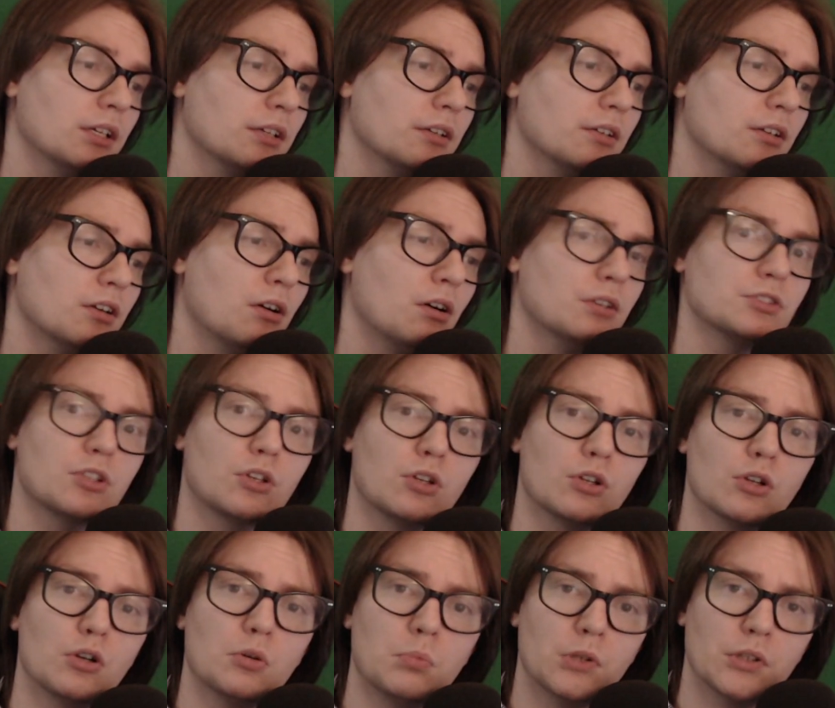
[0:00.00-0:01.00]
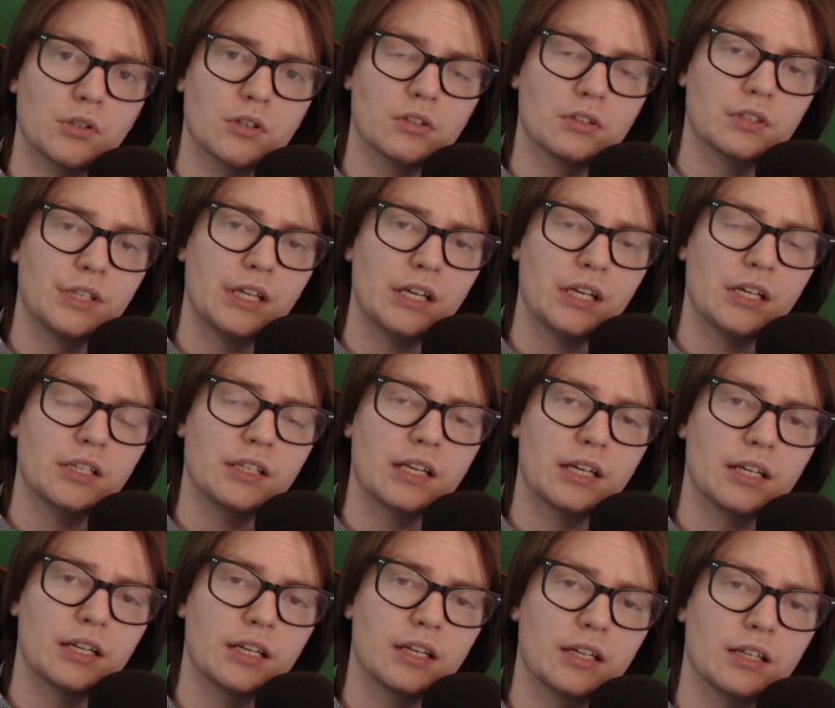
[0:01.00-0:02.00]
I was global elite
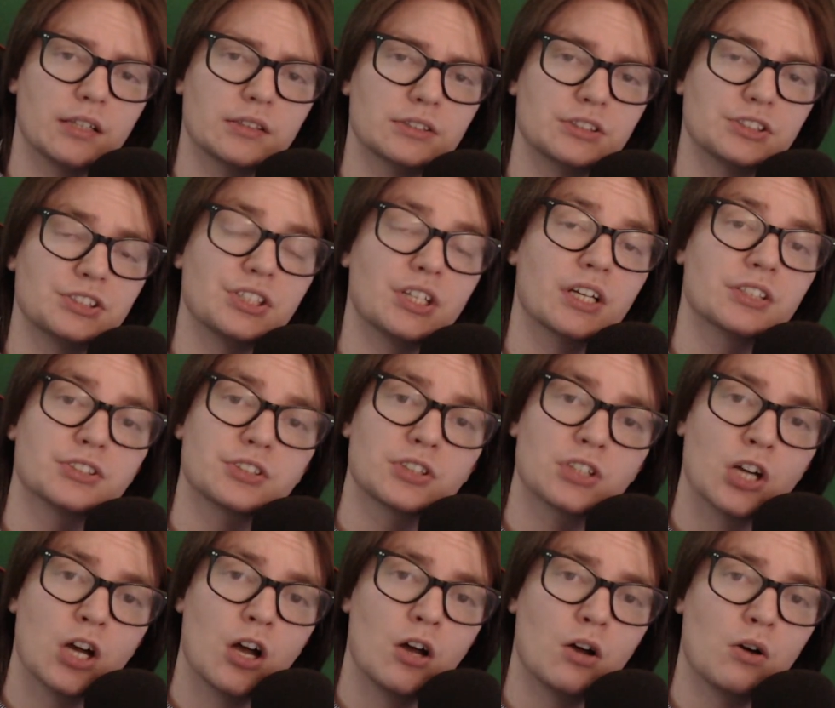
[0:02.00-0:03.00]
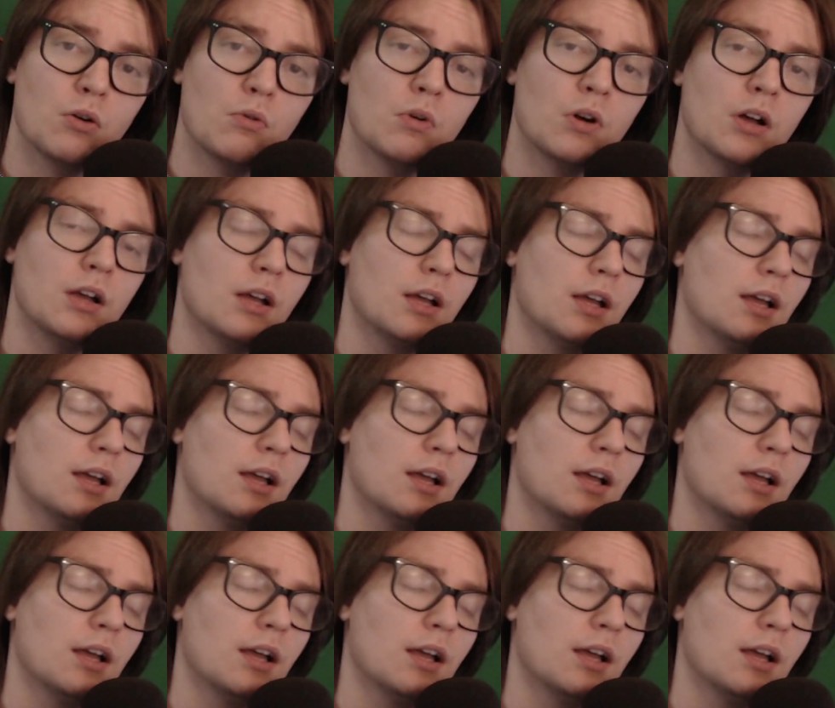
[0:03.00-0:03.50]
in CS:GO.